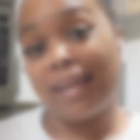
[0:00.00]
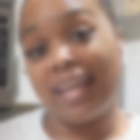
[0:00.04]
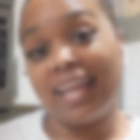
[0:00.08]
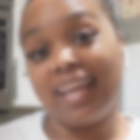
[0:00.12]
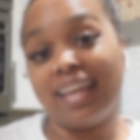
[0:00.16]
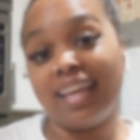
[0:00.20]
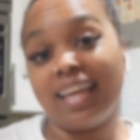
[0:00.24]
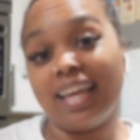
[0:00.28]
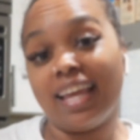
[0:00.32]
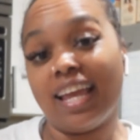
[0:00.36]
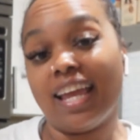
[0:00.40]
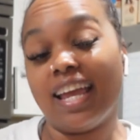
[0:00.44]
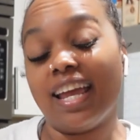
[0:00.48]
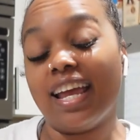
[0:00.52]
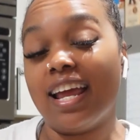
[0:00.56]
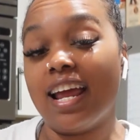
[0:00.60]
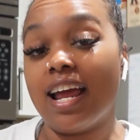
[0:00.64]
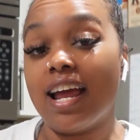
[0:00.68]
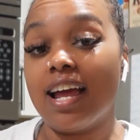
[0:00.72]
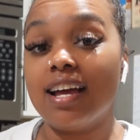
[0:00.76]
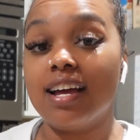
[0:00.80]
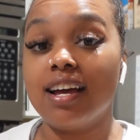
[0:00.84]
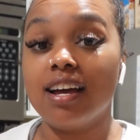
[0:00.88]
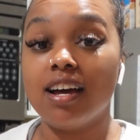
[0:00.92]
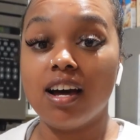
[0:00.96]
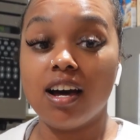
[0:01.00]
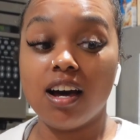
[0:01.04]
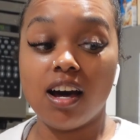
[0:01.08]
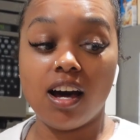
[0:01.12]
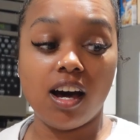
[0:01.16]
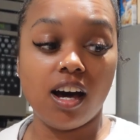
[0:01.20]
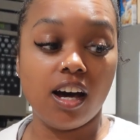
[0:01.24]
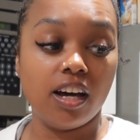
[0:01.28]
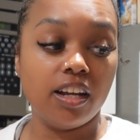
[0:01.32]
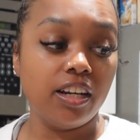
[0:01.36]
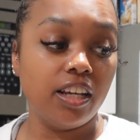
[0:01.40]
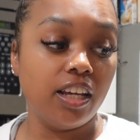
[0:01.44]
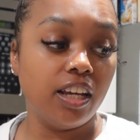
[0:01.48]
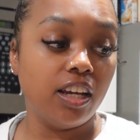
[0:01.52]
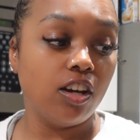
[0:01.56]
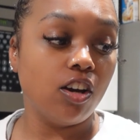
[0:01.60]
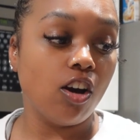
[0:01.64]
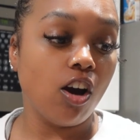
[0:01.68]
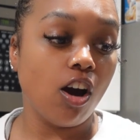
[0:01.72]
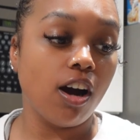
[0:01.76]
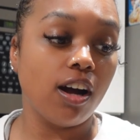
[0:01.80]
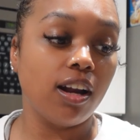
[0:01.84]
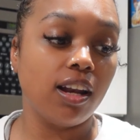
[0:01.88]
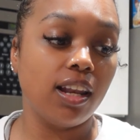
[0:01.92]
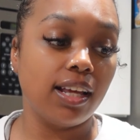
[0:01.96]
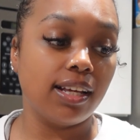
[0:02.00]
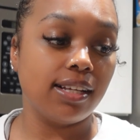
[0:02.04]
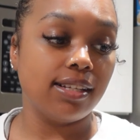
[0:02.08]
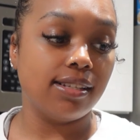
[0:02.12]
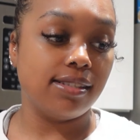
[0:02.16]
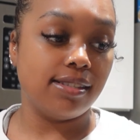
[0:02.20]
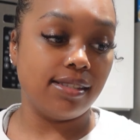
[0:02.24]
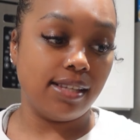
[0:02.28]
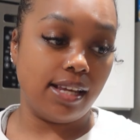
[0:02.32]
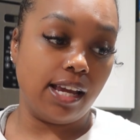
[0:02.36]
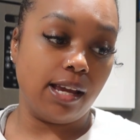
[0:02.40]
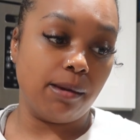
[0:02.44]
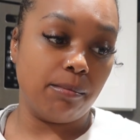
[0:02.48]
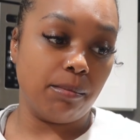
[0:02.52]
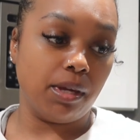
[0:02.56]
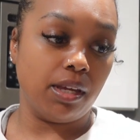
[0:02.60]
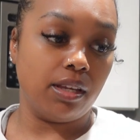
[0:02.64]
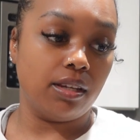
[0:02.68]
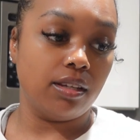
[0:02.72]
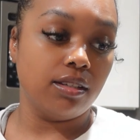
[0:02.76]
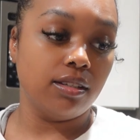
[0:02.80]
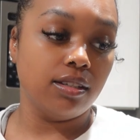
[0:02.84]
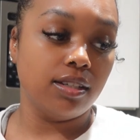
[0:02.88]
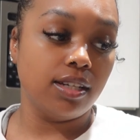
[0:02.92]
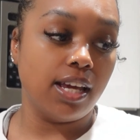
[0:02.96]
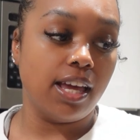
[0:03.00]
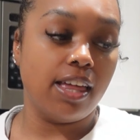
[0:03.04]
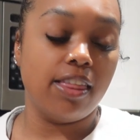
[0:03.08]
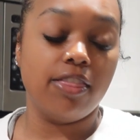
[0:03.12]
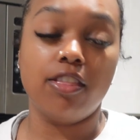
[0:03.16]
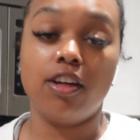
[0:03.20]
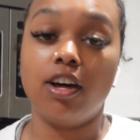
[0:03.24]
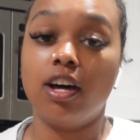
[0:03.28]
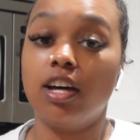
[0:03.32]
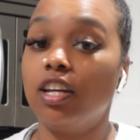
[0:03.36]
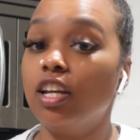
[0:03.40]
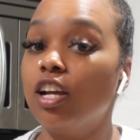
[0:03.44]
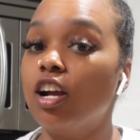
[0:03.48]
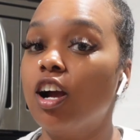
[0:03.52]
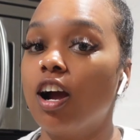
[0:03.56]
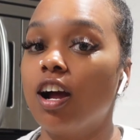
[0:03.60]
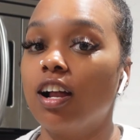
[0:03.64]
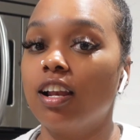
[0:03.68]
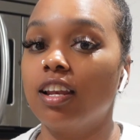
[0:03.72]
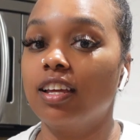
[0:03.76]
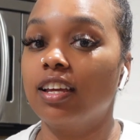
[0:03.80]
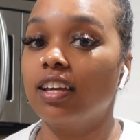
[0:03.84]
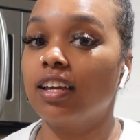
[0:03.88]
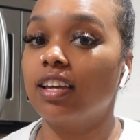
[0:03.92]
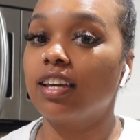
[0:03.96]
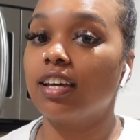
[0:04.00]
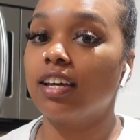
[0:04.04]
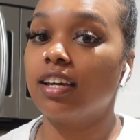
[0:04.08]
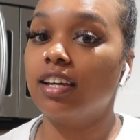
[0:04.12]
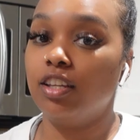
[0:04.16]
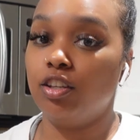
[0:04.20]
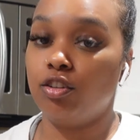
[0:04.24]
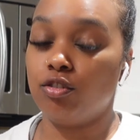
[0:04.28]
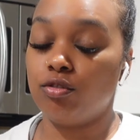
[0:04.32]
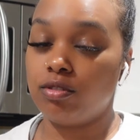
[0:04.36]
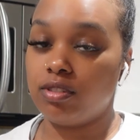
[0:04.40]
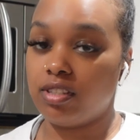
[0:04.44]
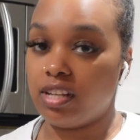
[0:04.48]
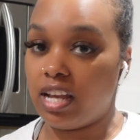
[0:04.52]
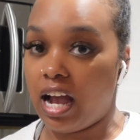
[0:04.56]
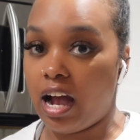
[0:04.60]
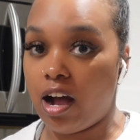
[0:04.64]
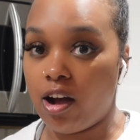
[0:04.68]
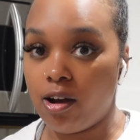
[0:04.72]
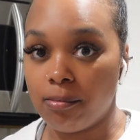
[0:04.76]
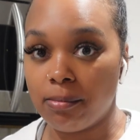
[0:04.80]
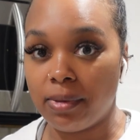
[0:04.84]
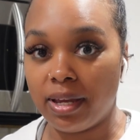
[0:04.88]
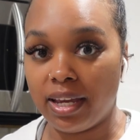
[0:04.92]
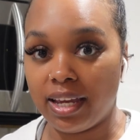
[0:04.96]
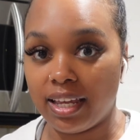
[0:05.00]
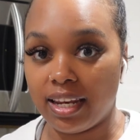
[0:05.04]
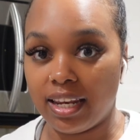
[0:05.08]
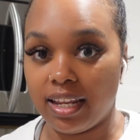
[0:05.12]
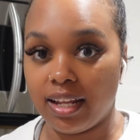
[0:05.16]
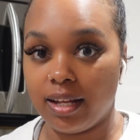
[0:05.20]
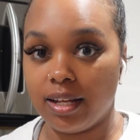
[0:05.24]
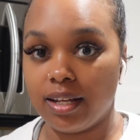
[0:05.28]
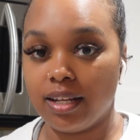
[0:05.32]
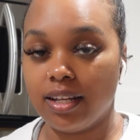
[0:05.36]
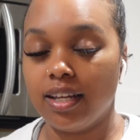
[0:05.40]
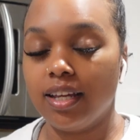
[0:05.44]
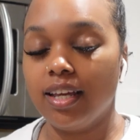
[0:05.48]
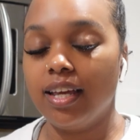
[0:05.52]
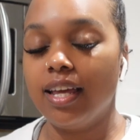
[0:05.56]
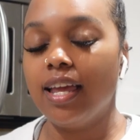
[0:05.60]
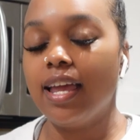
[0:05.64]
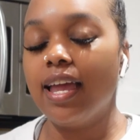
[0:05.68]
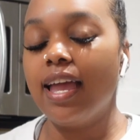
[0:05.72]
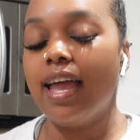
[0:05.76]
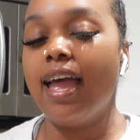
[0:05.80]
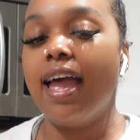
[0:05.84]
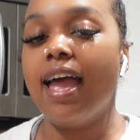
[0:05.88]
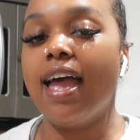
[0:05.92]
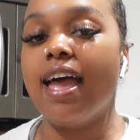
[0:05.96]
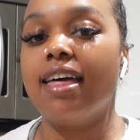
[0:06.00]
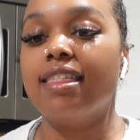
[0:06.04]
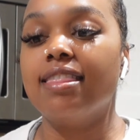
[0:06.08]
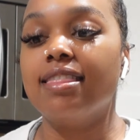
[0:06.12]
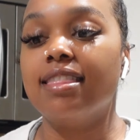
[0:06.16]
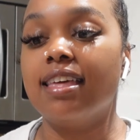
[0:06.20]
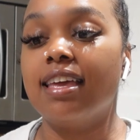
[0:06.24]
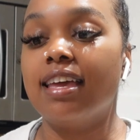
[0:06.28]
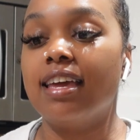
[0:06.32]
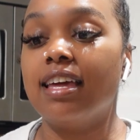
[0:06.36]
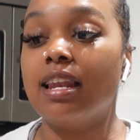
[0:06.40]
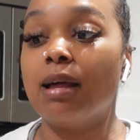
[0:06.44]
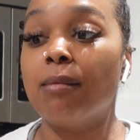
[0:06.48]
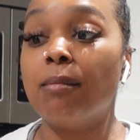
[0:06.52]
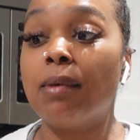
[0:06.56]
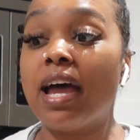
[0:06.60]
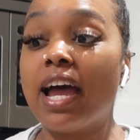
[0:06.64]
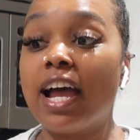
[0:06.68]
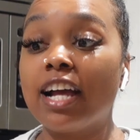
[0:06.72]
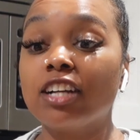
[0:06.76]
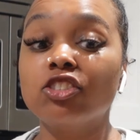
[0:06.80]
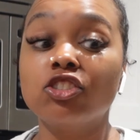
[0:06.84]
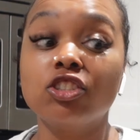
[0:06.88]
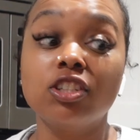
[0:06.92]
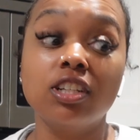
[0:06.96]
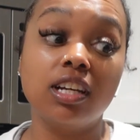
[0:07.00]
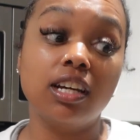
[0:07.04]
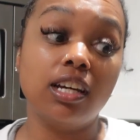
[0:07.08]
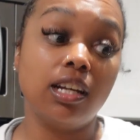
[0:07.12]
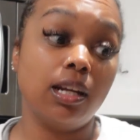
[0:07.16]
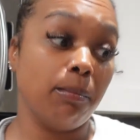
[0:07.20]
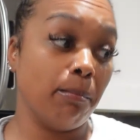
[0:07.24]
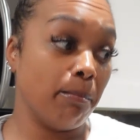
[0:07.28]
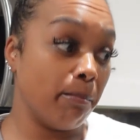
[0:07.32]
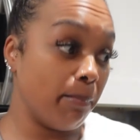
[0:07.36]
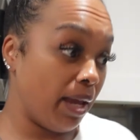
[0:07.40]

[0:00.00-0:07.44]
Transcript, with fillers: making honey garlic salmon, and the honey garlic, you'll see how I'm making it. And then I'm actually gonna